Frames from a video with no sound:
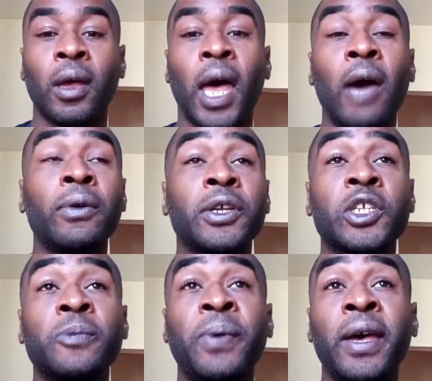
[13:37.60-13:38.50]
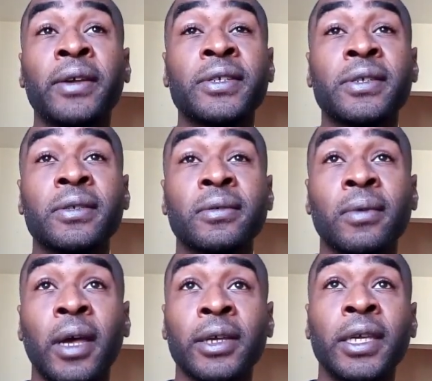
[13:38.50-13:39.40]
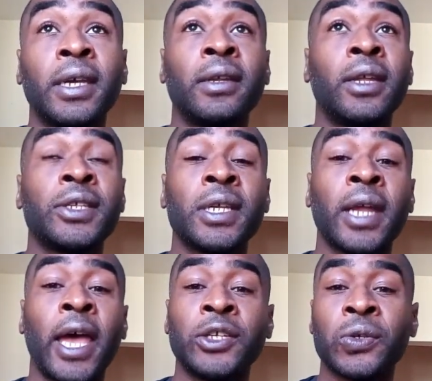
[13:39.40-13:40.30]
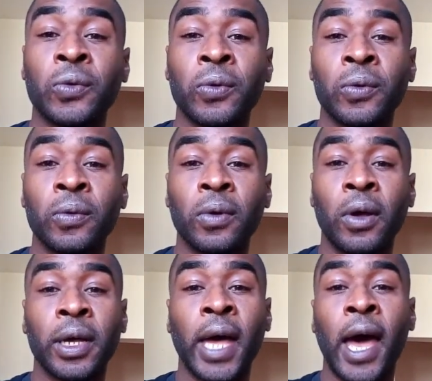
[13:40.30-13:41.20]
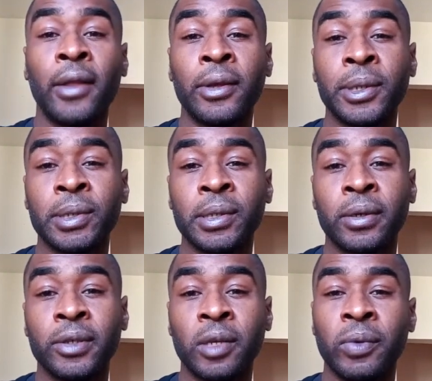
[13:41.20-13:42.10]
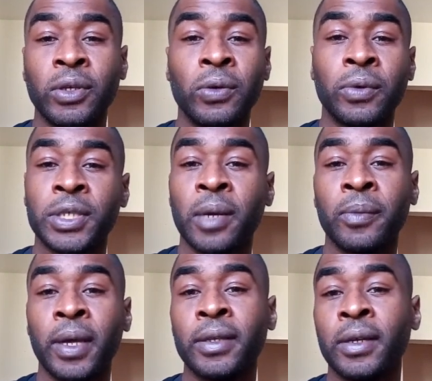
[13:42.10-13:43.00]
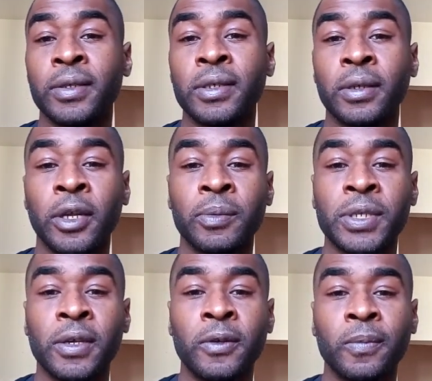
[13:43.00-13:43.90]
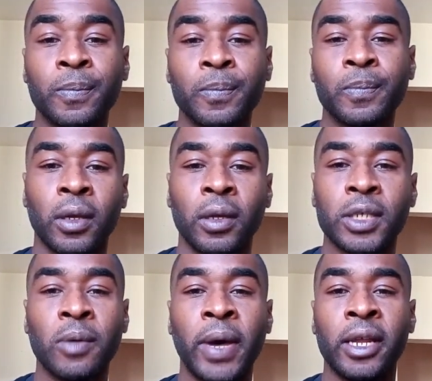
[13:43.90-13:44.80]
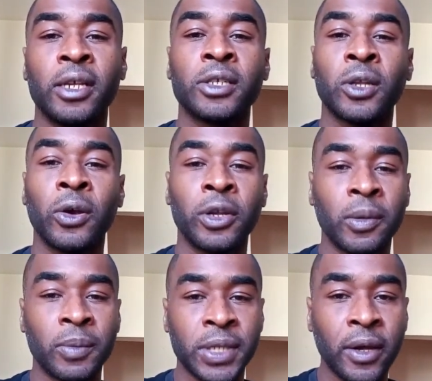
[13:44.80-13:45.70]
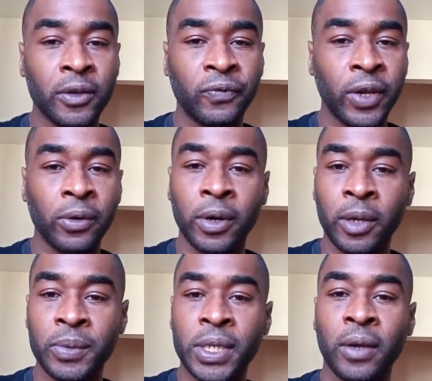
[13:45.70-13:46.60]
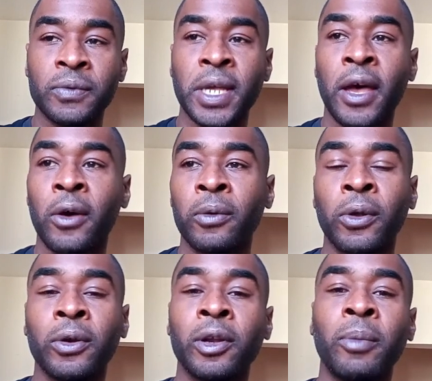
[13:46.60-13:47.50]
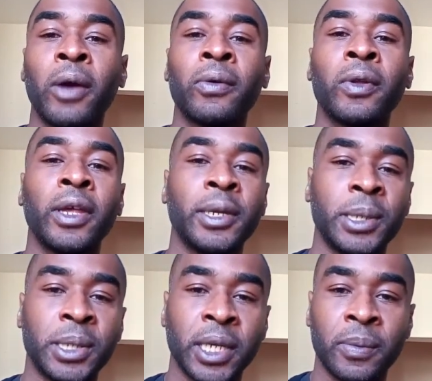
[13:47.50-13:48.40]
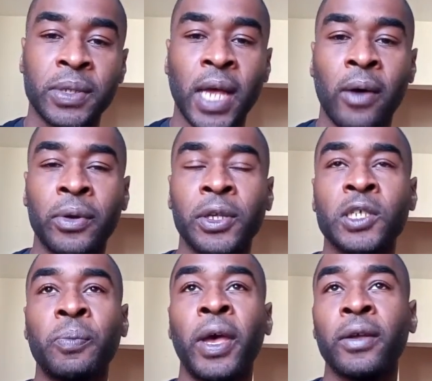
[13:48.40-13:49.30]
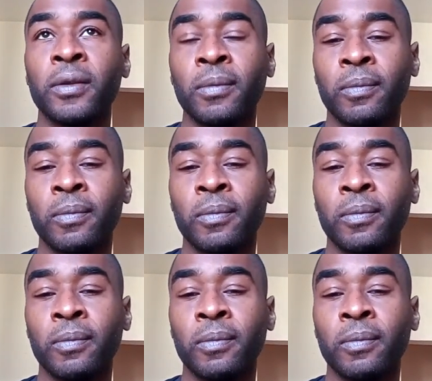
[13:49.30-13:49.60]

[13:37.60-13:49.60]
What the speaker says: I would expect a kid that's in high school or college to be doing something like this, you know what I'm saying? Somebody that's learning themselves, figuring themselves out, learning about relationships, I would expect,